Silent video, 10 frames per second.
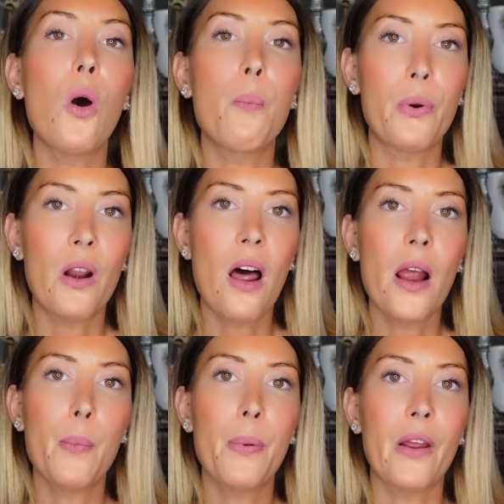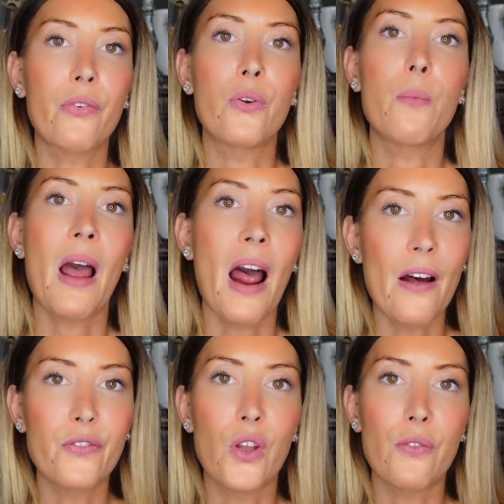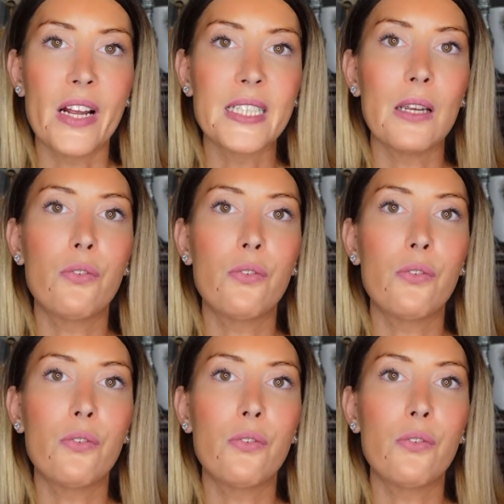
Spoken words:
apply perfume after that.